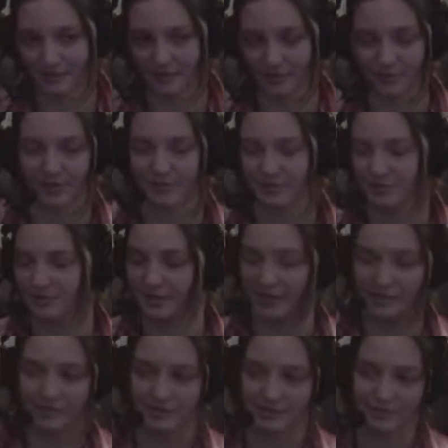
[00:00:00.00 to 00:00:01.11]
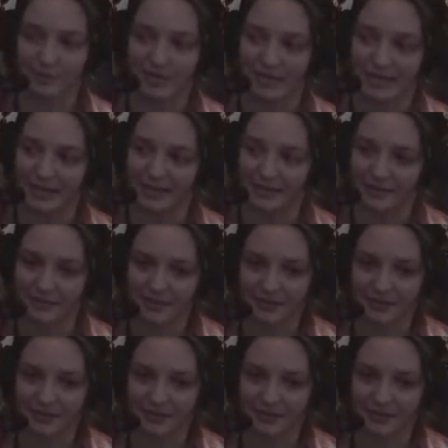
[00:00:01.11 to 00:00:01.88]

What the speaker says: throughout the duration of the weekend,